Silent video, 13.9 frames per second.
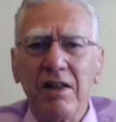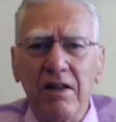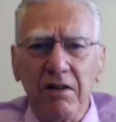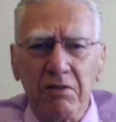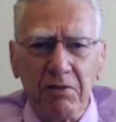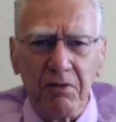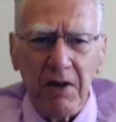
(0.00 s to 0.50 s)

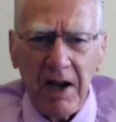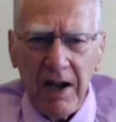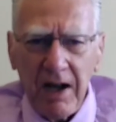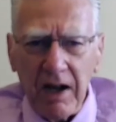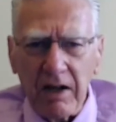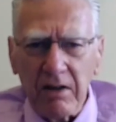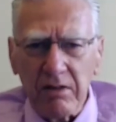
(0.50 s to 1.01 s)
The
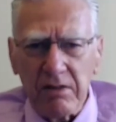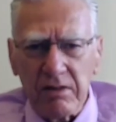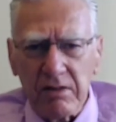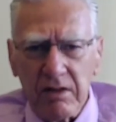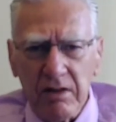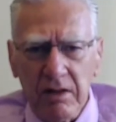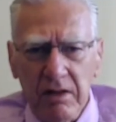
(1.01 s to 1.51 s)
facts.
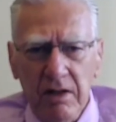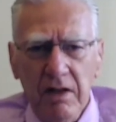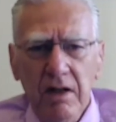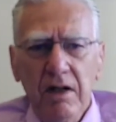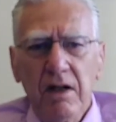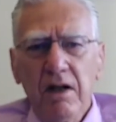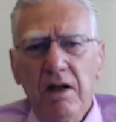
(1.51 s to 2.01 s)

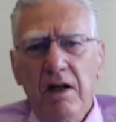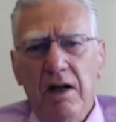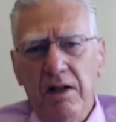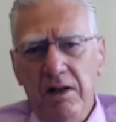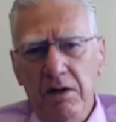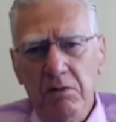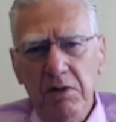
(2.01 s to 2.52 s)

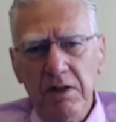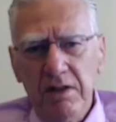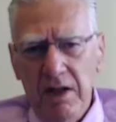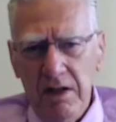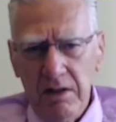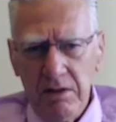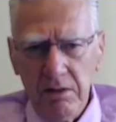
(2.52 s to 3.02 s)
And then we
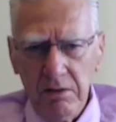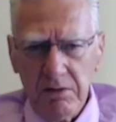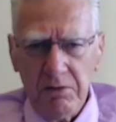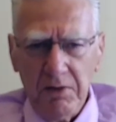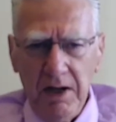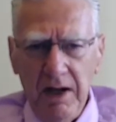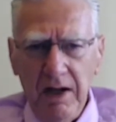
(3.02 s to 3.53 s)
take those
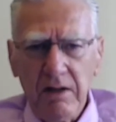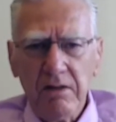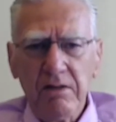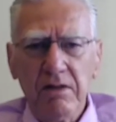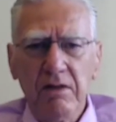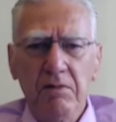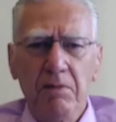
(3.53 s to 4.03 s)

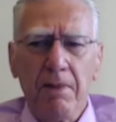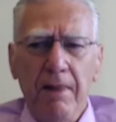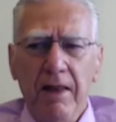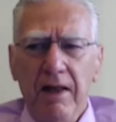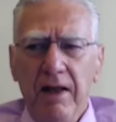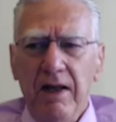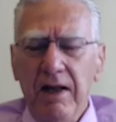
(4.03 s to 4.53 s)
facts
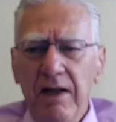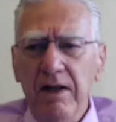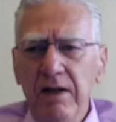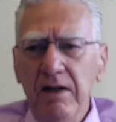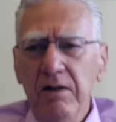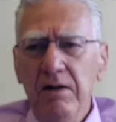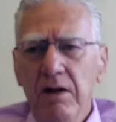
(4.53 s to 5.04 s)

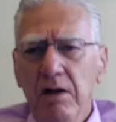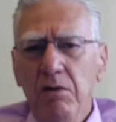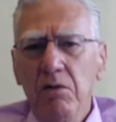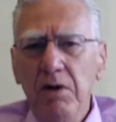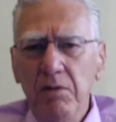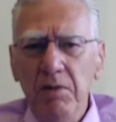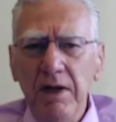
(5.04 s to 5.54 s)
and
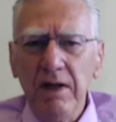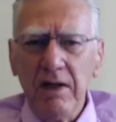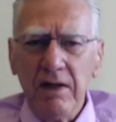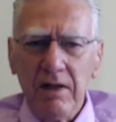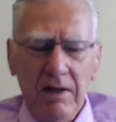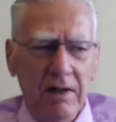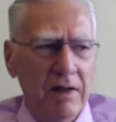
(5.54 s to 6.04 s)
we make
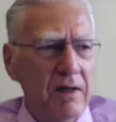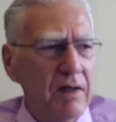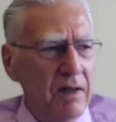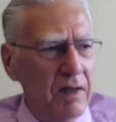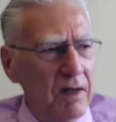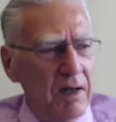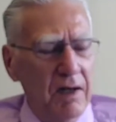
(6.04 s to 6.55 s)

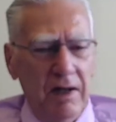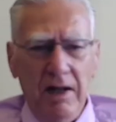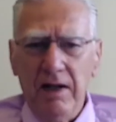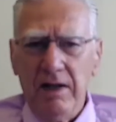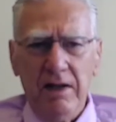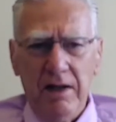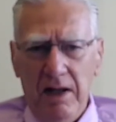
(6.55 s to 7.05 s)

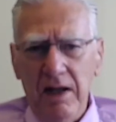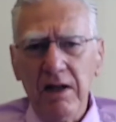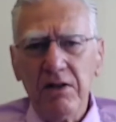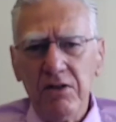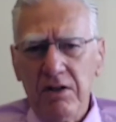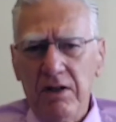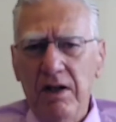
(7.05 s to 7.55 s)
an
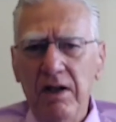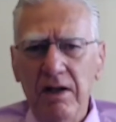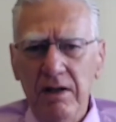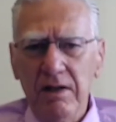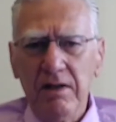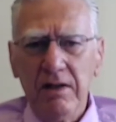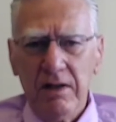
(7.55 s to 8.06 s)

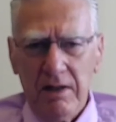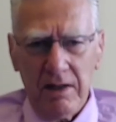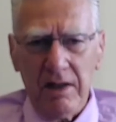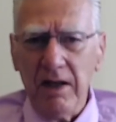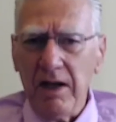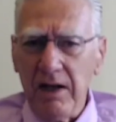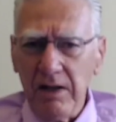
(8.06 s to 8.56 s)
educated
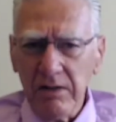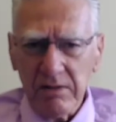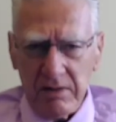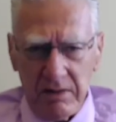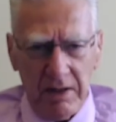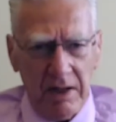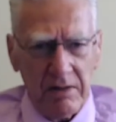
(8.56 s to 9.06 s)
guess.
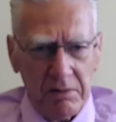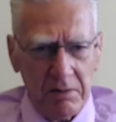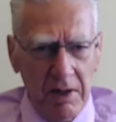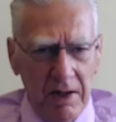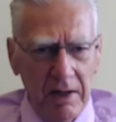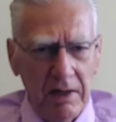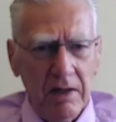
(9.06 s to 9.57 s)
That's
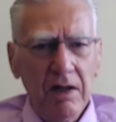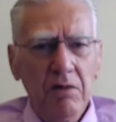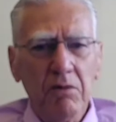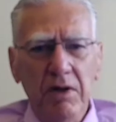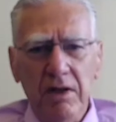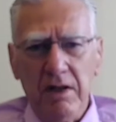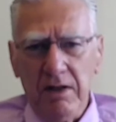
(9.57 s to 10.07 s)
right.
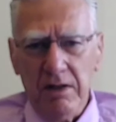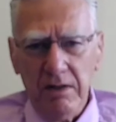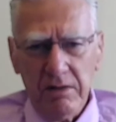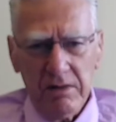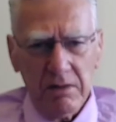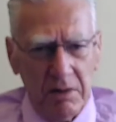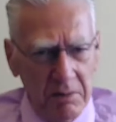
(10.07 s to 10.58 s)
It
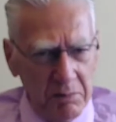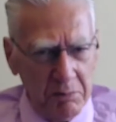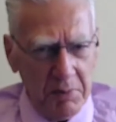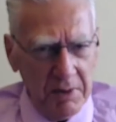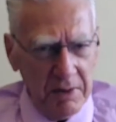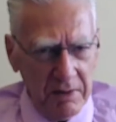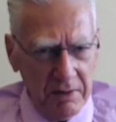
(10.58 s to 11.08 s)
is an
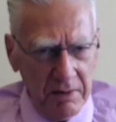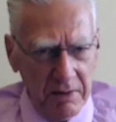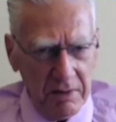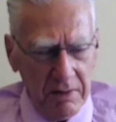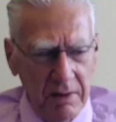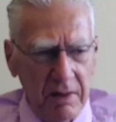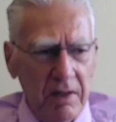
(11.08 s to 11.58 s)

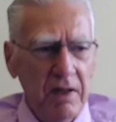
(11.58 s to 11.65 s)
opinion.